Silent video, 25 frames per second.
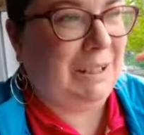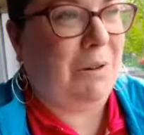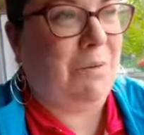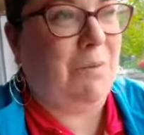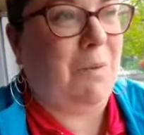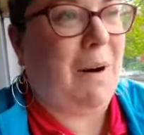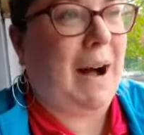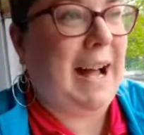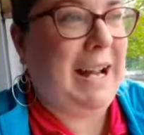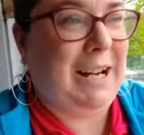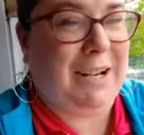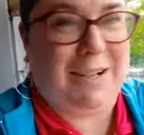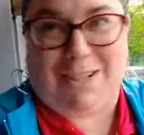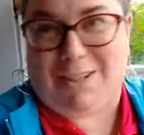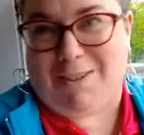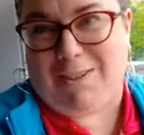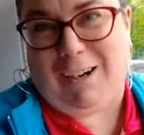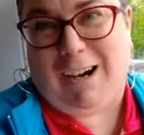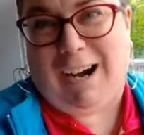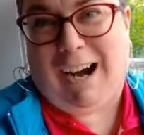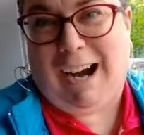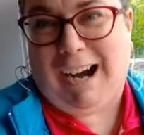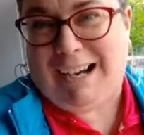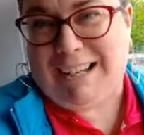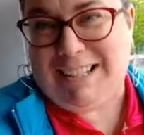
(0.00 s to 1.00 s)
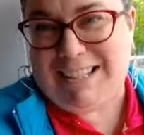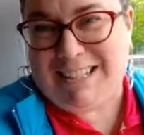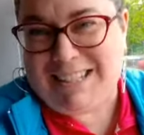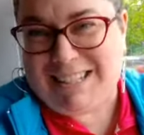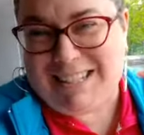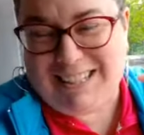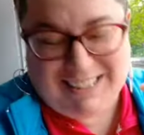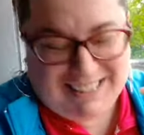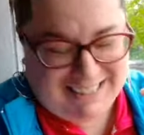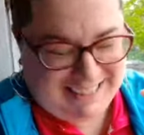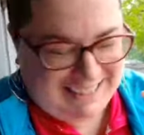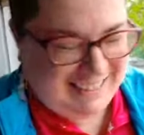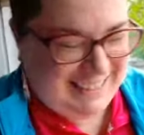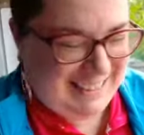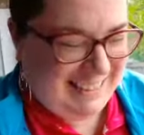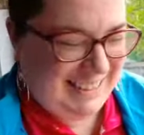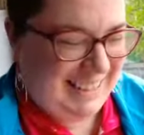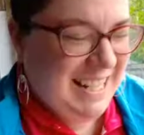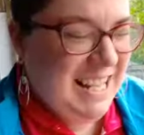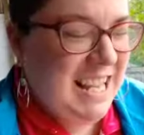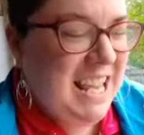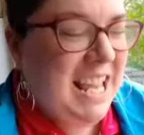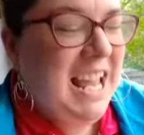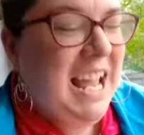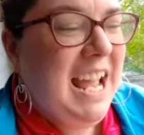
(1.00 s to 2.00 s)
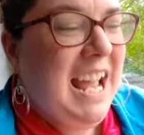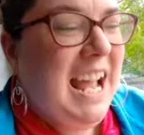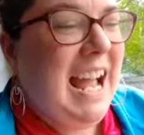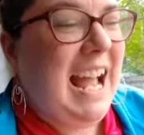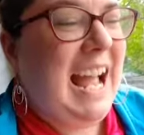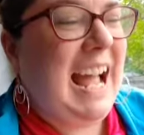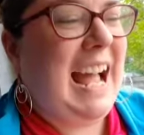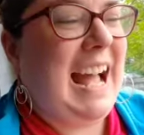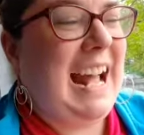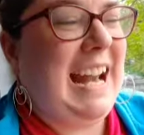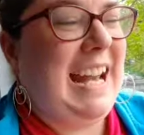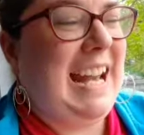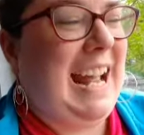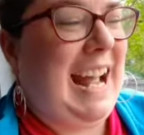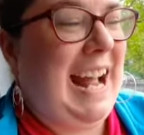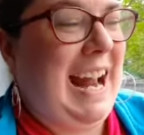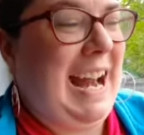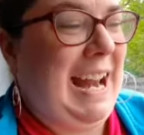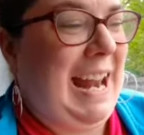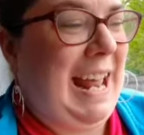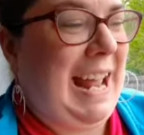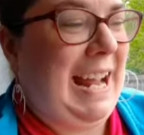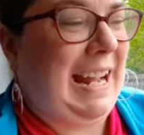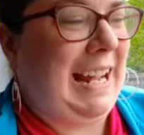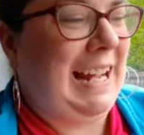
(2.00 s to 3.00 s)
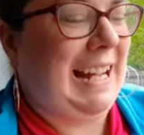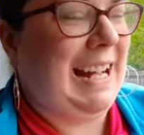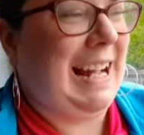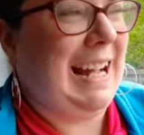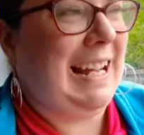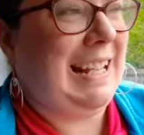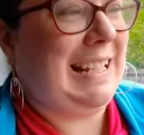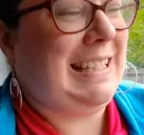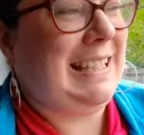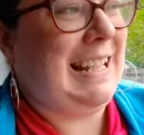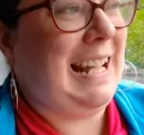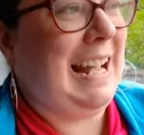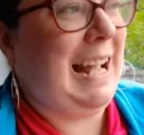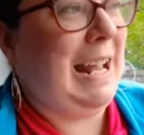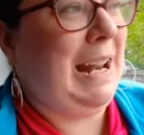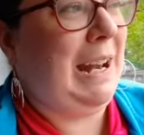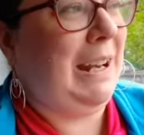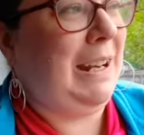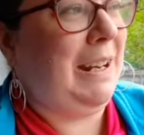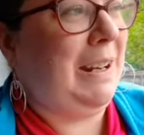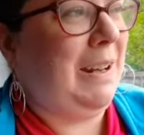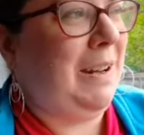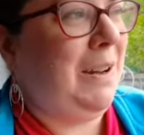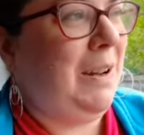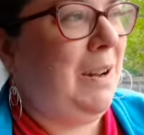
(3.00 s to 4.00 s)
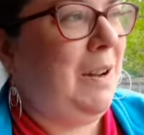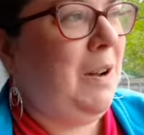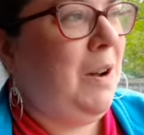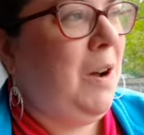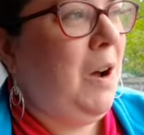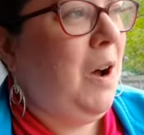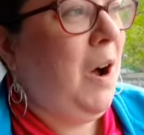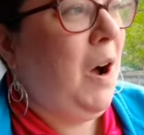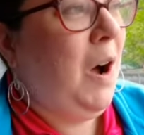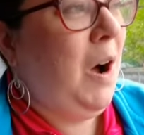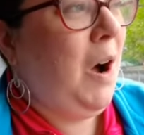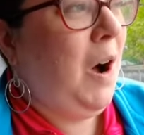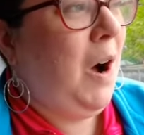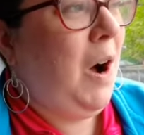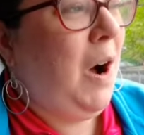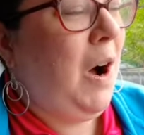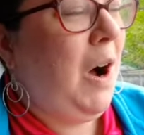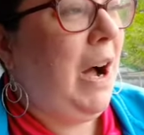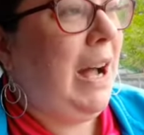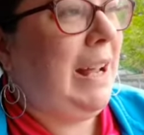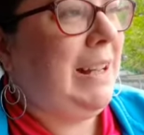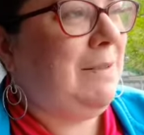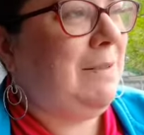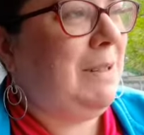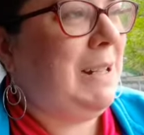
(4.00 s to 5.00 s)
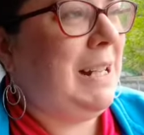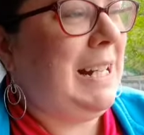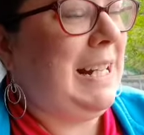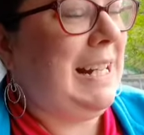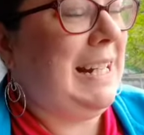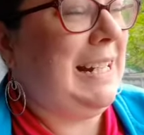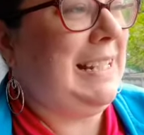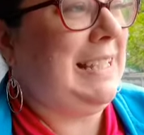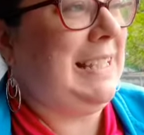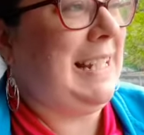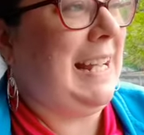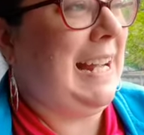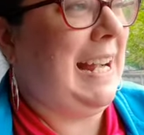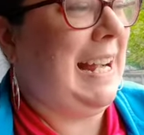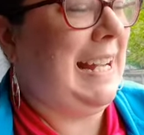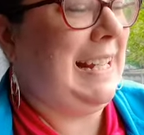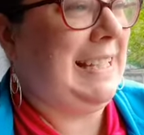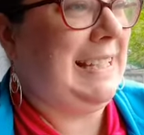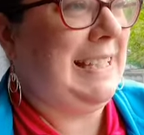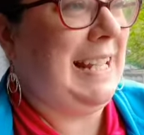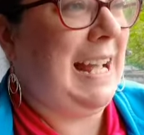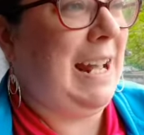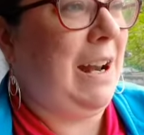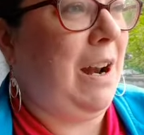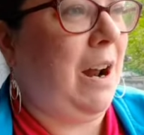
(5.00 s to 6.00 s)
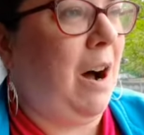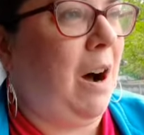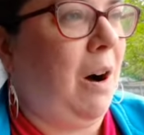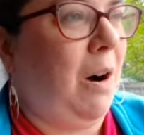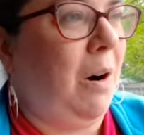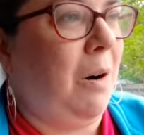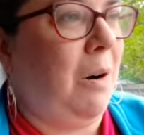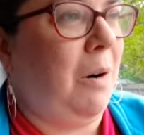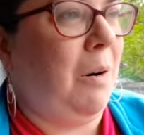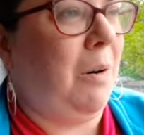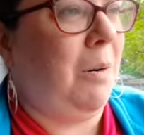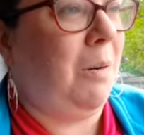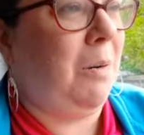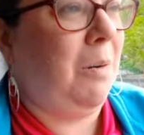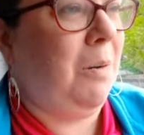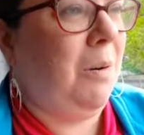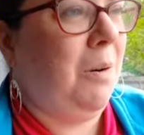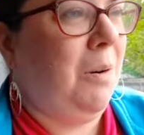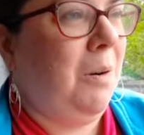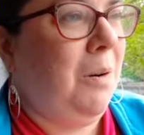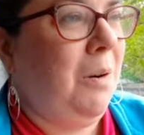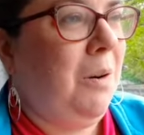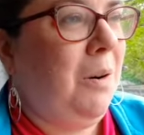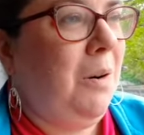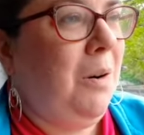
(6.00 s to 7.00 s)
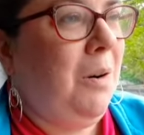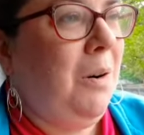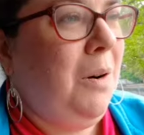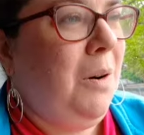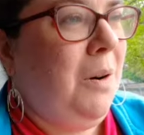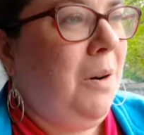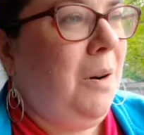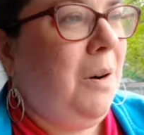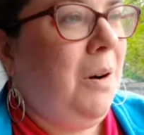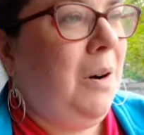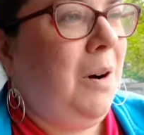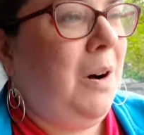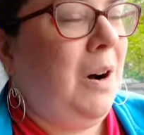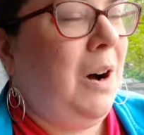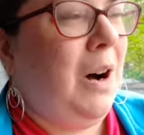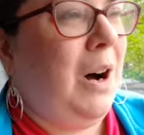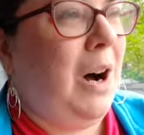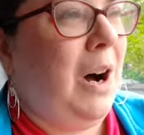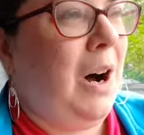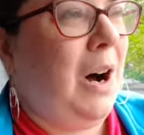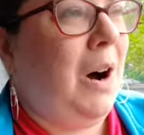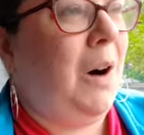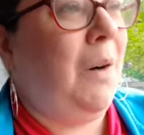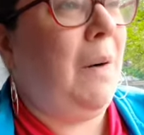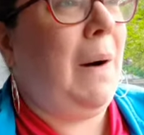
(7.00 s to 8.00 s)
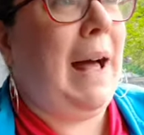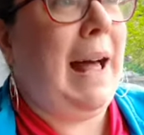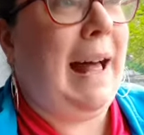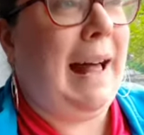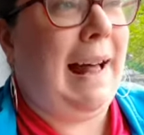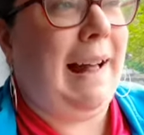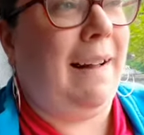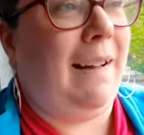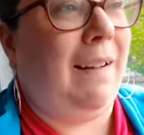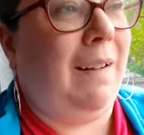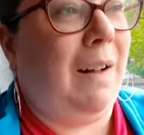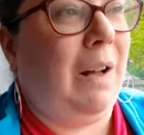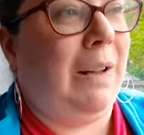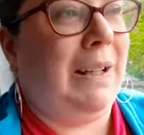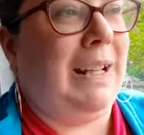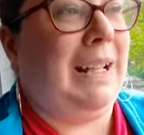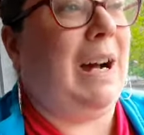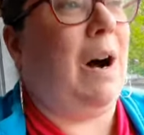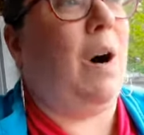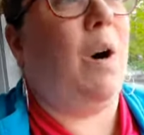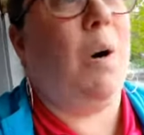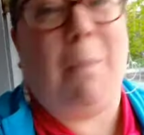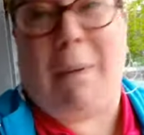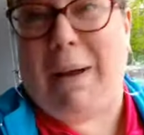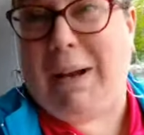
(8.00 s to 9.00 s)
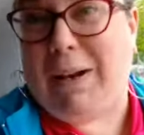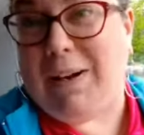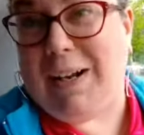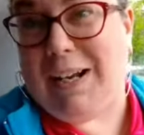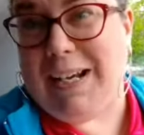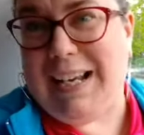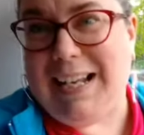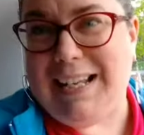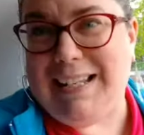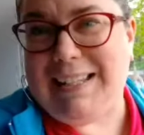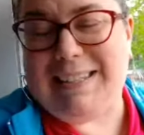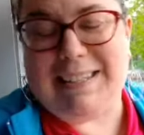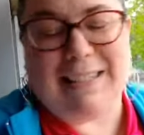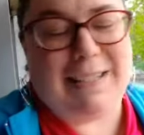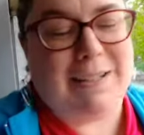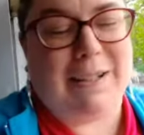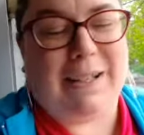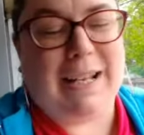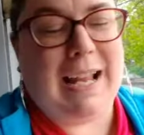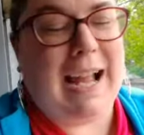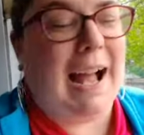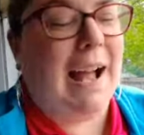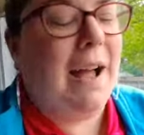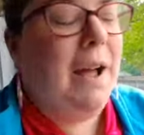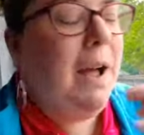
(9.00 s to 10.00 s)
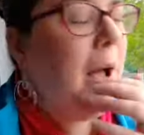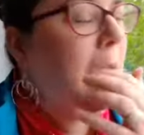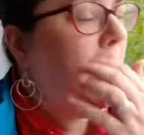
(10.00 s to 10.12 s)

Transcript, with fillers: wires crossed. And then, like I, I said, I, what did I say? I said, oh, oh hell, and then oh my goodness. Yeah.